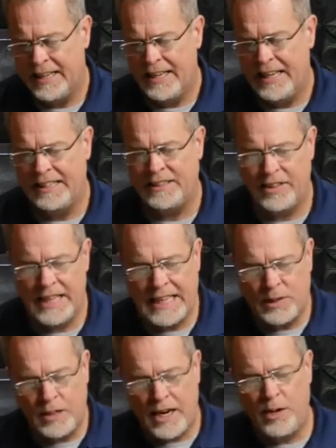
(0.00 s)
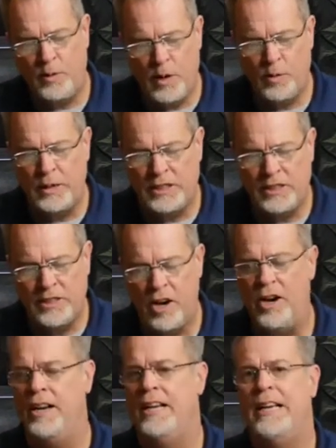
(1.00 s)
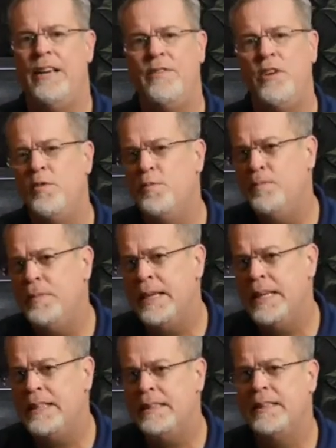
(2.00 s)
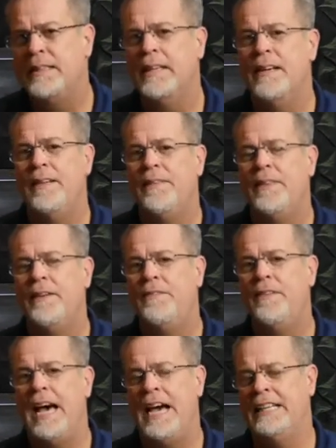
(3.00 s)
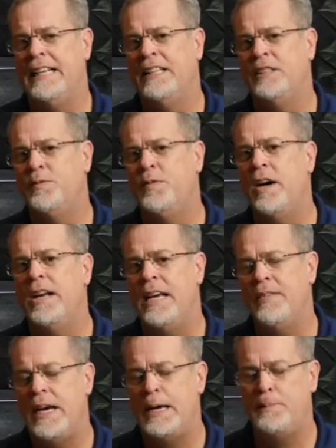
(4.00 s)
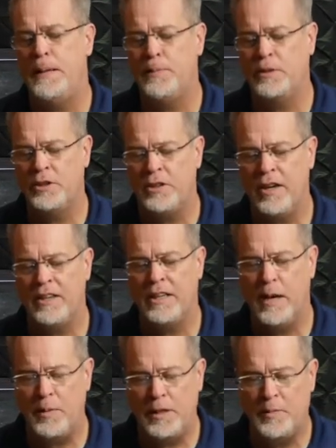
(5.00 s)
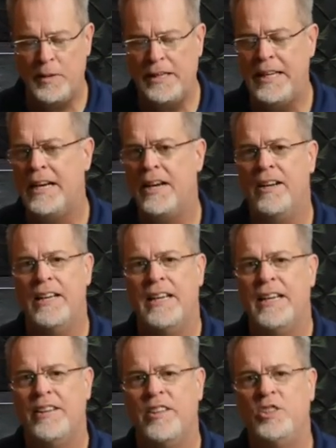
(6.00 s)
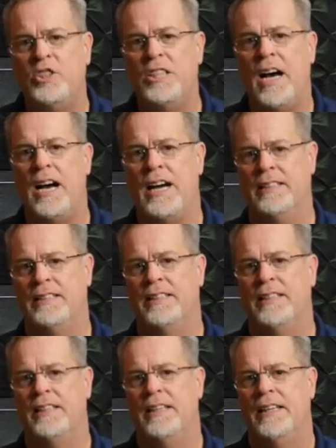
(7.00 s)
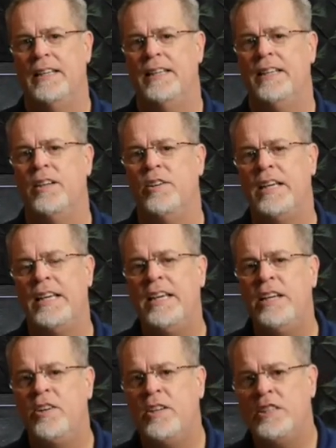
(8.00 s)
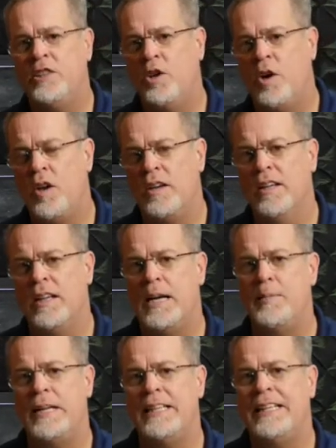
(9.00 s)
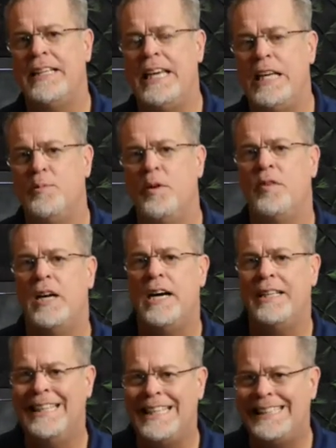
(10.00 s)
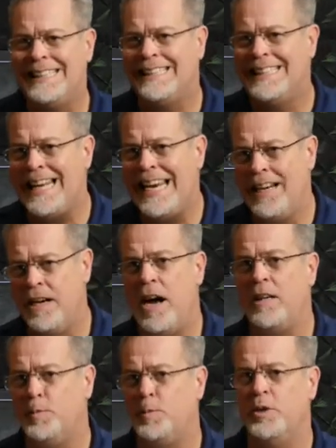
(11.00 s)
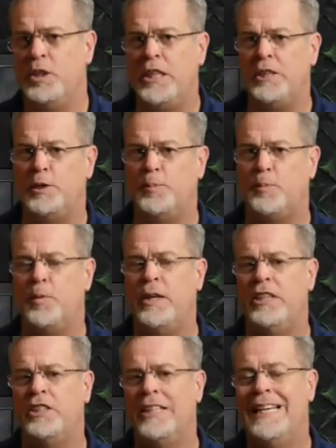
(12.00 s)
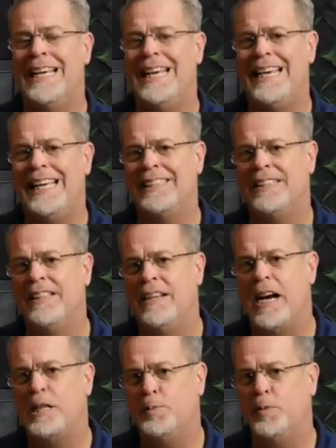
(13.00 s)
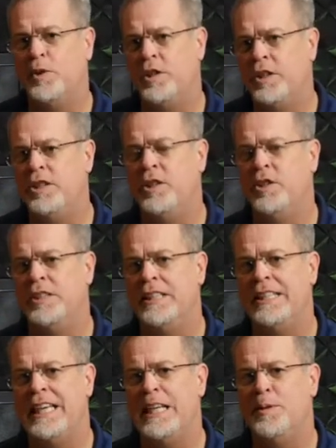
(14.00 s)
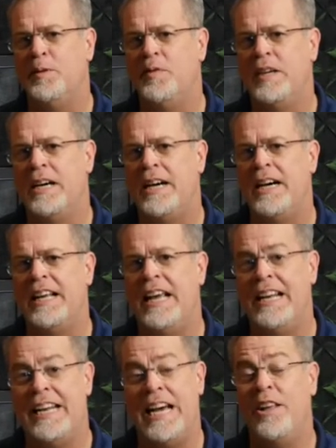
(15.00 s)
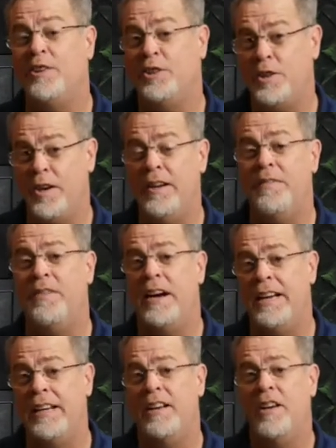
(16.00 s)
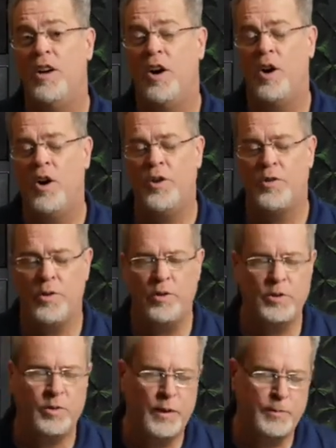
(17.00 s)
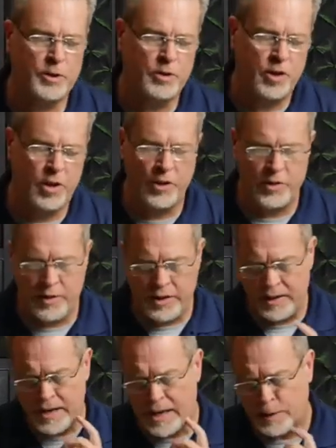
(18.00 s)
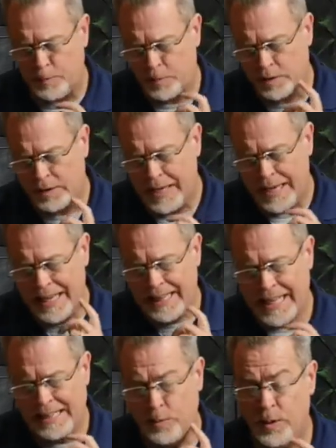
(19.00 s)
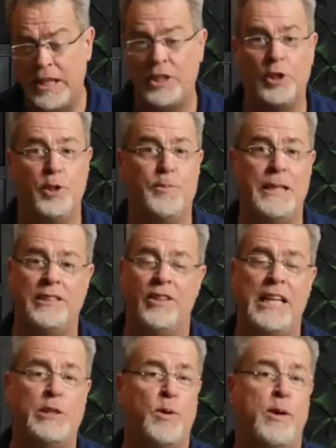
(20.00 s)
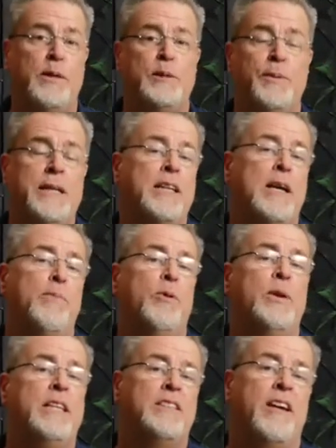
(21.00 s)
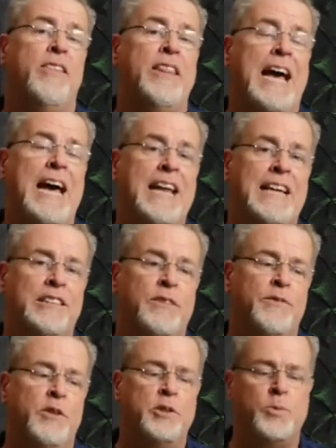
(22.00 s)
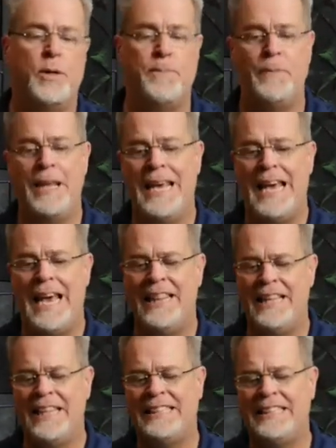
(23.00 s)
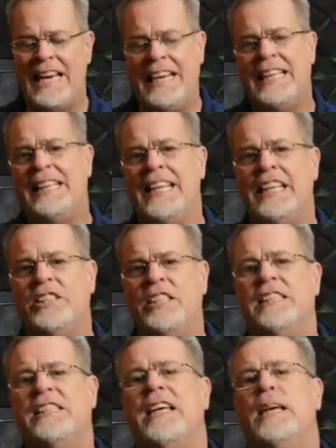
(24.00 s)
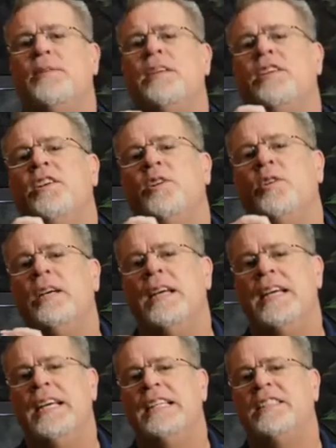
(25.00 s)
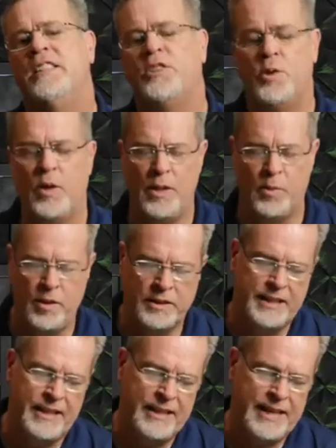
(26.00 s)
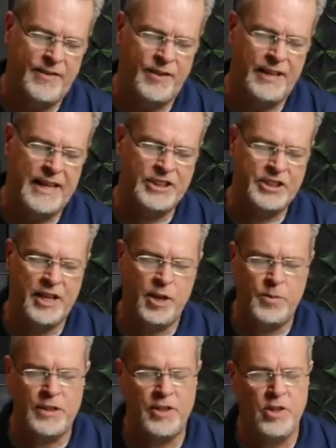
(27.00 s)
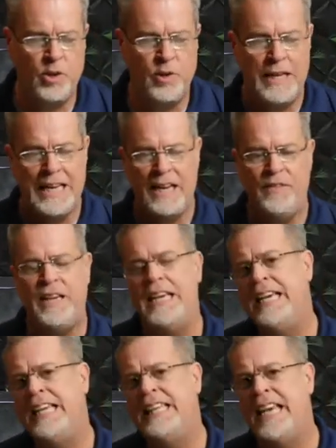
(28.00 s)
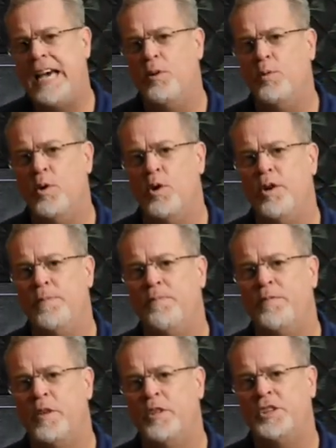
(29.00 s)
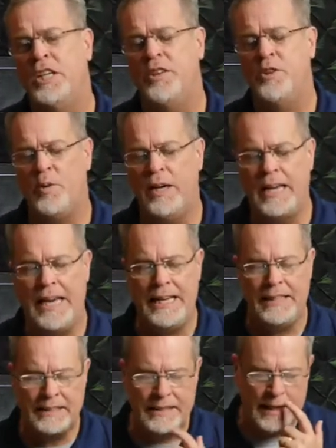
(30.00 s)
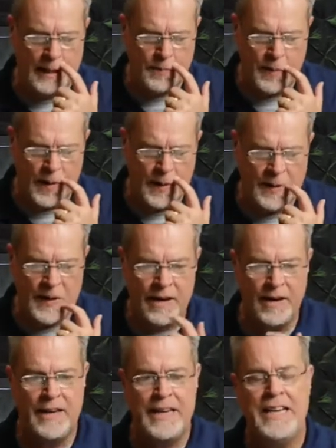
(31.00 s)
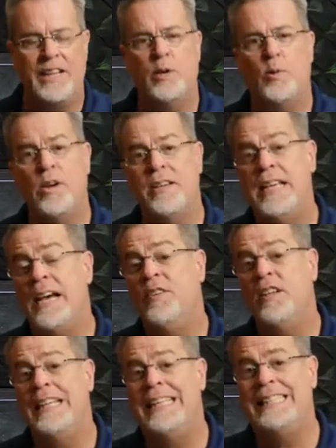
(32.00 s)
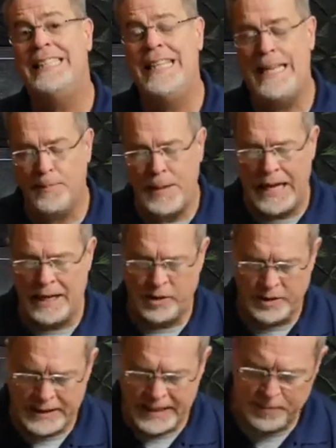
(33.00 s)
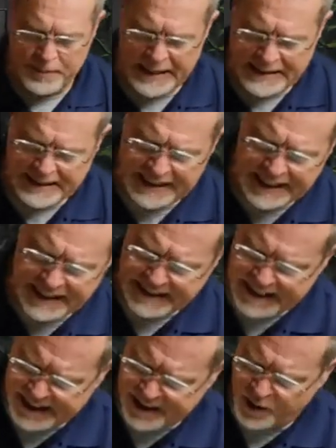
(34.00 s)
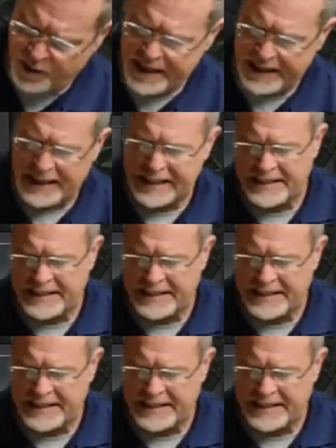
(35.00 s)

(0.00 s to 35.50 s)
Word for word: And so that's kind of where we started. If you've missed the fact, and it's funny, I've had people start coming to me now, they're shocked you know, they hear us talk a lot about the kingdom of God. This is the gospel Jesus preached is the gospel, the good news of the kingdom of God, and now they're starting to find it all through scripture, all through the gospels. That's the way it should be. So that's why we spent a couple of weeks on that as the first one. And then the second thing Jesus came to do is destroy the works of the devil. And I shared with you, if you eat that word, 1 John 3, 8, the second part there, the word devil is diabolos, and it means this in the Greek, a